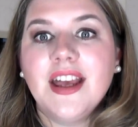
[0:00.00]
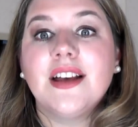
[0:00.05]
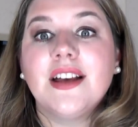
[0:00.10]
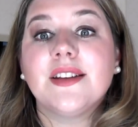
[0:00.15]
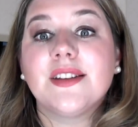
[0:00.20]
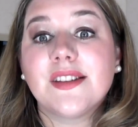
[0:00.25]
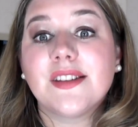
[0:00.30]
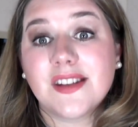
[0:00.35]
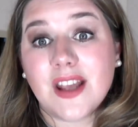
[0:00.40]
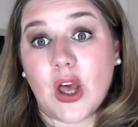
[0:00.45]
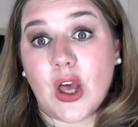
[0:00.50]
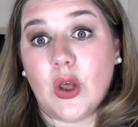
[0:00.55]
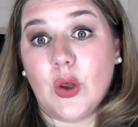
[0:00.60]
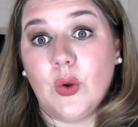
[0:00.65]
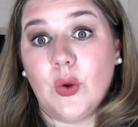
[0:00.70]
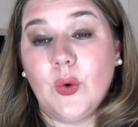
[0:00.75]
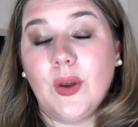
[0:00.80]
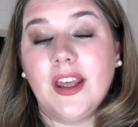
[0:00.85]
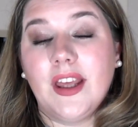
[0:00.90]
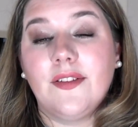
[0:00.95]

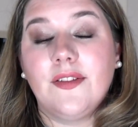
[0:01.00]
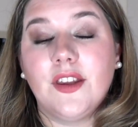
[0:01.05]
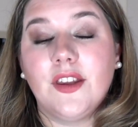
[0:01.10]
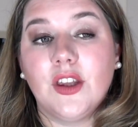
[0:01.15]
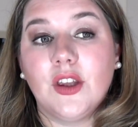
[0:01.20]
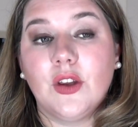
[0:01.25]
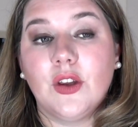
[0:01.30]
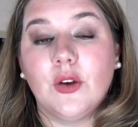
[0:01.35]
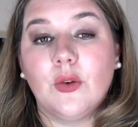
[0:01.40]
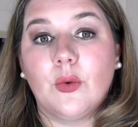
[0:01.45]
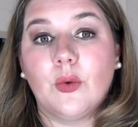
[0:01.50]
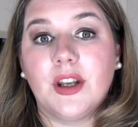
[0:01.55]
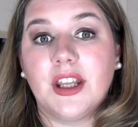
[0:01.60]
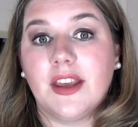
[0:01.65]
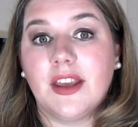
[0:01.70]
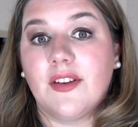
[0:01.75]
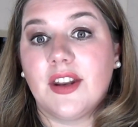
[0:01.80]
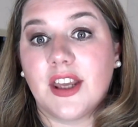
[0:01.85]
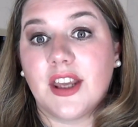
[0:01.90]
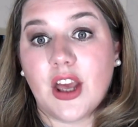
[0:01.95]
So if you want to
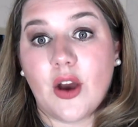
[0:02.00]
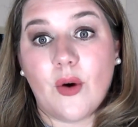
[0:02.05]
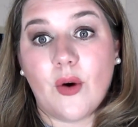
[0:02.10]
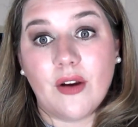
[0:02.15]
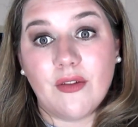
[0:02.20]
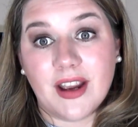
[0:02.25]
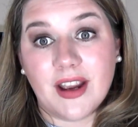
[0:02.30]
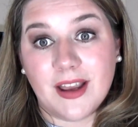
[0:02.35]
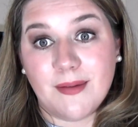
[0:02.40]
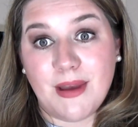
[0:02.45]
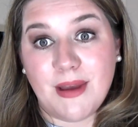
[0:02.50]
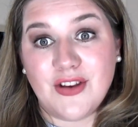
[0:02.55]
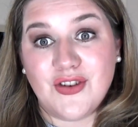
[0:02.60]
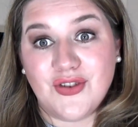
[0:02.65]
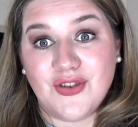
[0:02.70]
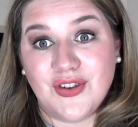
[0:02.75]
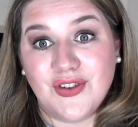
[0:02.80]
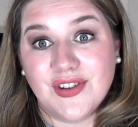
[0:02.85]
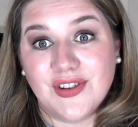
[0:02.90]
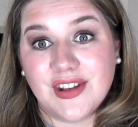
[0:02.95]
give it a go, I recommend you
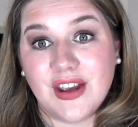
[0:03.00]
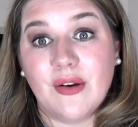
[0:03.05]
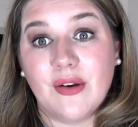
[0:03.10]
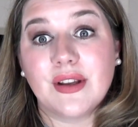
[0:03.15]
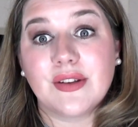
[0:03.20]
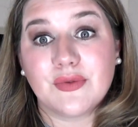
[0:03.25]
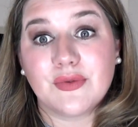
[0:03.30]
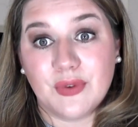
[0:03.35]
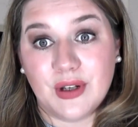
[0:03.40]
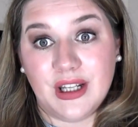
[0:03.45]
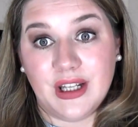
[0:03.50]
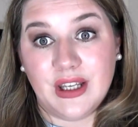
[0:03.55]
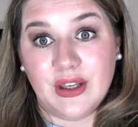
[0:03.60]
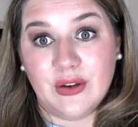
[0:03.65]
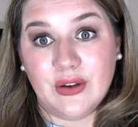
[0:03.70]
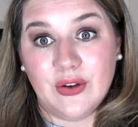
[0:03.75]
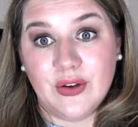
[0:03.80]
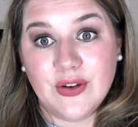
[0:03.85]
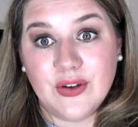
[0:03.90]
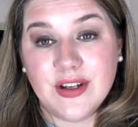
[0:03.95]
do so. It's really
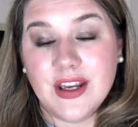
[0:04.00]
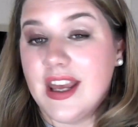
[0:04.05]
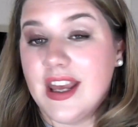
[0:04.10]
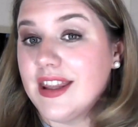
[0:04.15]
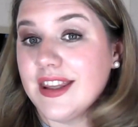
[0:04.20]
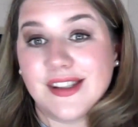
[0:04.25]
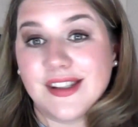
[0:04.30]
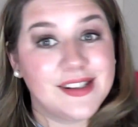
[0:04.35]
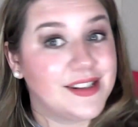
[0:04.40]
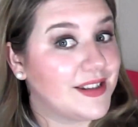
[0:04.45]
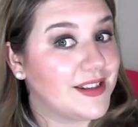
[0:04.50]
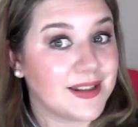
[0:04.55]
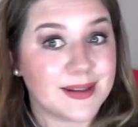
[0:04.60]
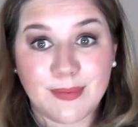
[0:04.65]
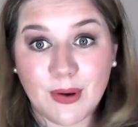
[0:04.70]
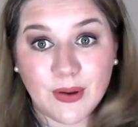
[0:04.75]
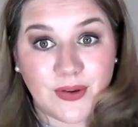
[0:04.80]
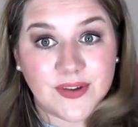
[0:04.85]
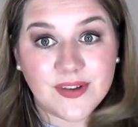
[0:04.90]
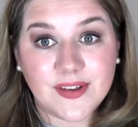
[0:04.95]
good. This isn't
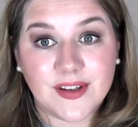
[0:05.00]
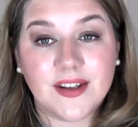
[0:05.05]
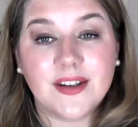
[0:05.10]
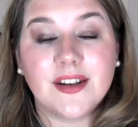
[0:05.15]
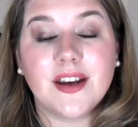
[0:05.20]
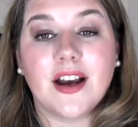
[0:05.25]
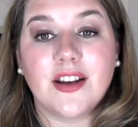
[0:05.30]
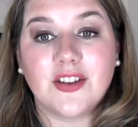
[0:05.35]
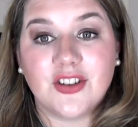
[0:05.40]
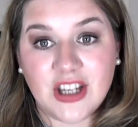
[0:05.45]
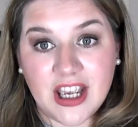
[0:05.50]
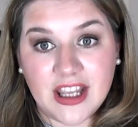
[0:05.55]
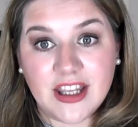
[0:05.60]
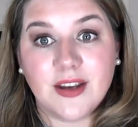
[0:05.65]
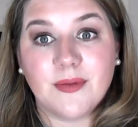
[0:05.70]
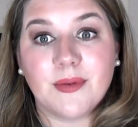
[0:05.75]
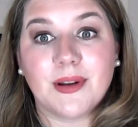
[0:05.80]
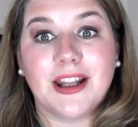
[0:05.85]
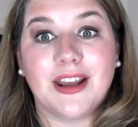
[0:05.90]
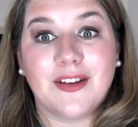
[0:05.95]
sponsored. I
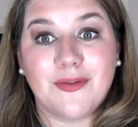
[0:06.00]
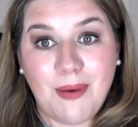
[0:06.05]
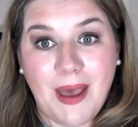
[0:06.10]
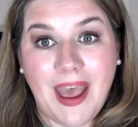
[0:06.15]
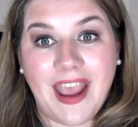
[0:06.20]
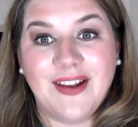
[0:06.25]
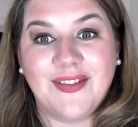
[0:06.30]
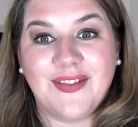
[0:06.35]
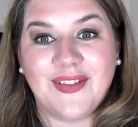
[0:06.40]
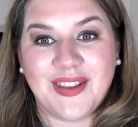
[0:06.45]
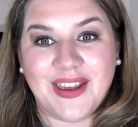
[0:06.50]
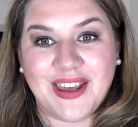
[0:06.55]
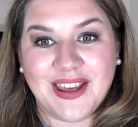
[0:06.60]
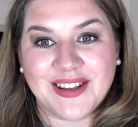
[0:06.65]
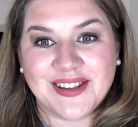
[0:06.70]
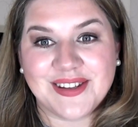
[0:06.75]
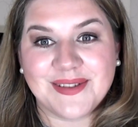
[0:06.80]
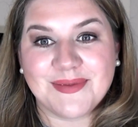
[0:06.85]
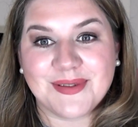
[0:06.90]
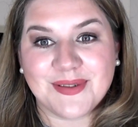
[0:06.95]
genuinely have paid for the
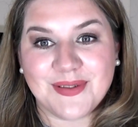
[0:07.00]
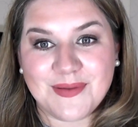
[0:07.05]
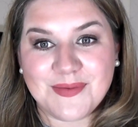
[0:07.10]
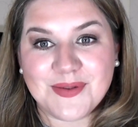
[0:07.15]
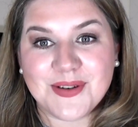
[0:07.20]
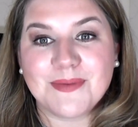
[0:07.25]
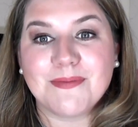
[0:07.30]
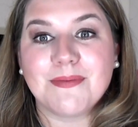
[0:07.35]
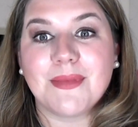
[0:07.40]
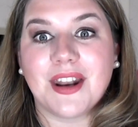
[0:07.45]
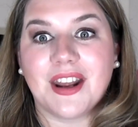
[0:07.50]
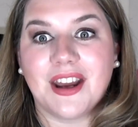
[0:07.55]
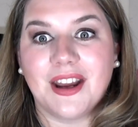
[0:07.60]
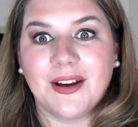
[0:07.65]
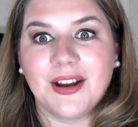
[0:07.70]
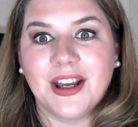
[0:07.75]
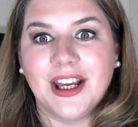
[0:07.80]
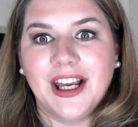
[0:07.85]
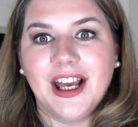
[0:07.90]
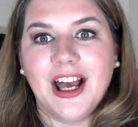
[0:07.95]
year's subscription, but
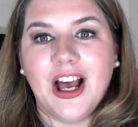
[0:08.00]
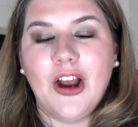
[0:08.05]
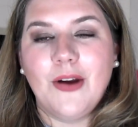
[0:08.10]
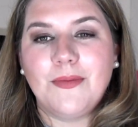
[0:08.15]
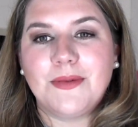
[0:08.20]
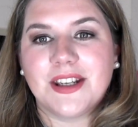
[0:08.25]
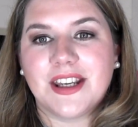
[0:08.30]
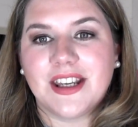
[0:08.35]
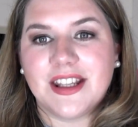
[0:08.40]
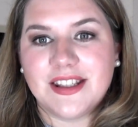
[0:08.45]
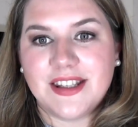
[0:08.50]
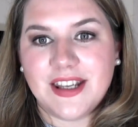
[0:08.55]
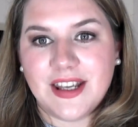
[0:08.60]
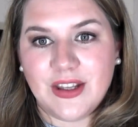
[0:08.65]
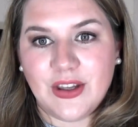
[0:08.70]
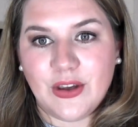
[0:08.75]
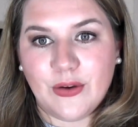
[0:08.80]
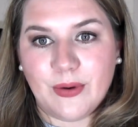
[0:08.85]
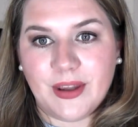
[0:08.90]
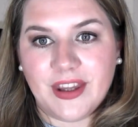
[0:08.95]
I hope to
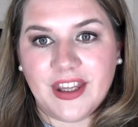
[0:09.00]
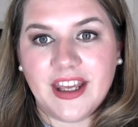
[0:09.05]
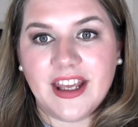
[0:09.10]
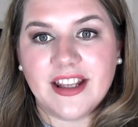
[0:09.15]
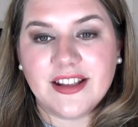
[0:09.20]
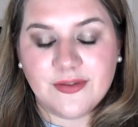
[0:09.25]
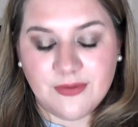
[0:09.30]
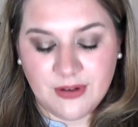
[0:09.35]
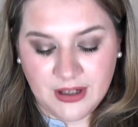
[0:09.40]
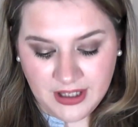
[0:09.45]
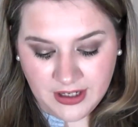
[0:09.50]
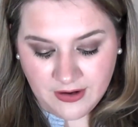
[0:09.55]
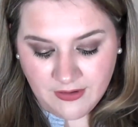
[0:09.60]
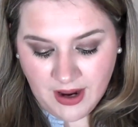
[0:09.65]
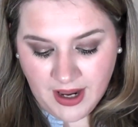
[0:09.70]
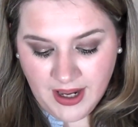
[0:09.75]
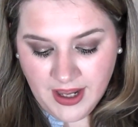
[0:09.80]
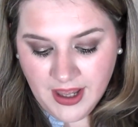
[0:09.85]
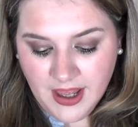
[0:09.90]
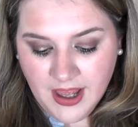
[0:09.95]
continue with it. It's really
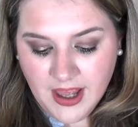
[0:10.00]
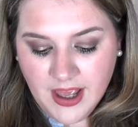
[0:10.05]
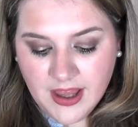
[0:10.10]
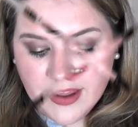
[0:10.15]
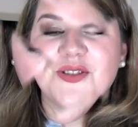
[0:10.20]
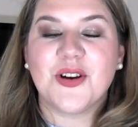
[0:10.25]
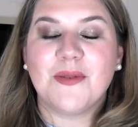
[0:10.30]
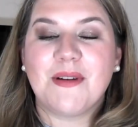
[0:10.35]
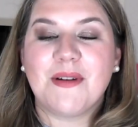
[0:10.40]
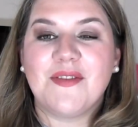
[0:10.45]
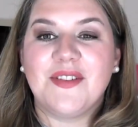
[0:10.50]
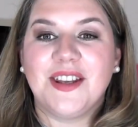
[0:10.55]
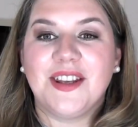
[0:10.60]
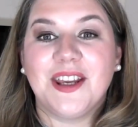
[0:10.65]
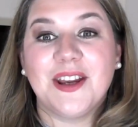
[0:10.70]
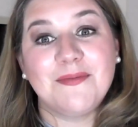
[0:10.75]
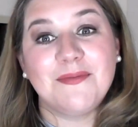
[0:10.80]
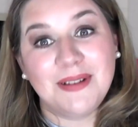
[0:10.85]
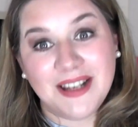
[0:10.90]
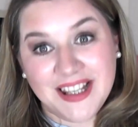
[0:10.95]
great. Enjoyed my
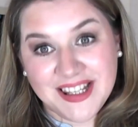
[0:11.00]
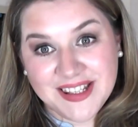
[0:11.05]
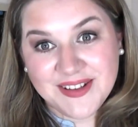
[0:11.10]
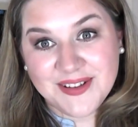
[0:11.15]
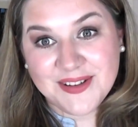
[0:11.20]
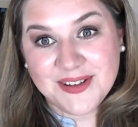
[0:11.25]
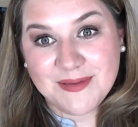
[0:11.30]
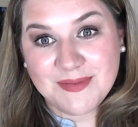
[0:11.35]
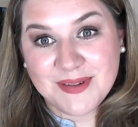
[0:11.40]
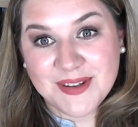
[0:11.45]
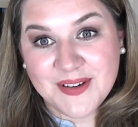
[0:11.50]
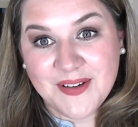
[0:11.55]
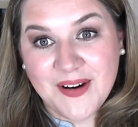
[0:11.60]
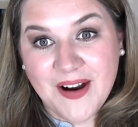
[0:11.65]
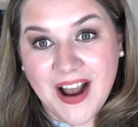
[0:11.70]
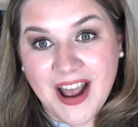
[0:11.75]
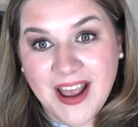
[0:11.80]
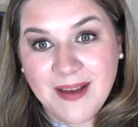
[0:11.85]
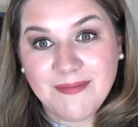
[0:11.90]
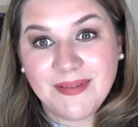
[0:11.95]
video, please do
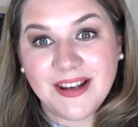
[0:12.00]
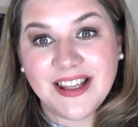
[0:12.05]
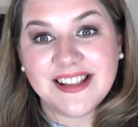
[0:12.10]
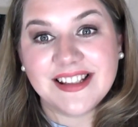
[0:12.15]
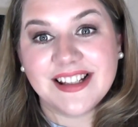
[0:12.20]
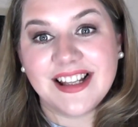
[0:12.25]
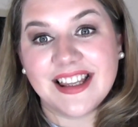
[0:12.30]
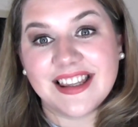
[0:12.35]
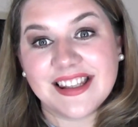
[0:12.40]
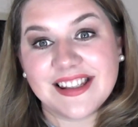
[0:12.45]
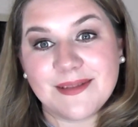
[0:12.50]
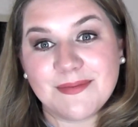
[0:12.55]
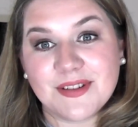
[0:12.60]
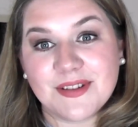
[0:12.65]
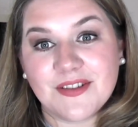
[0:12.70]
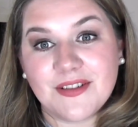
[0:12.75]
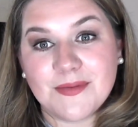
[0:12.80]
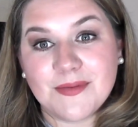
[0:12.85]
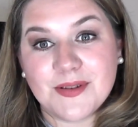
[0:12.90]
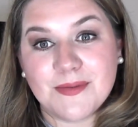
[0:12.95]
subscribe. Please click the
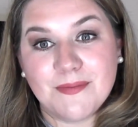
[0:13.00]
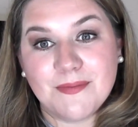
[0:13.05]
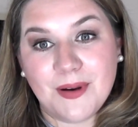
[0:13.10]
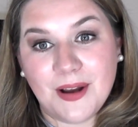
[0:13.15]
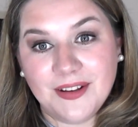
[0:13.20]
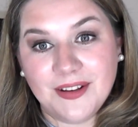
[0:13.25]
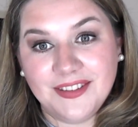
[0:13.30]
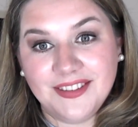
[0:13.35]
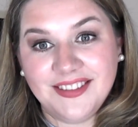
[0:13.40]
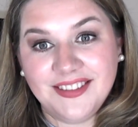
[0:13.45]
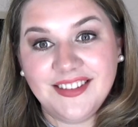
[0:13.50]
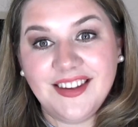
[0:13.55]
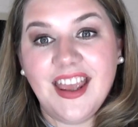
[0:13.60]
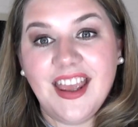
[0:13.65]
subscription button.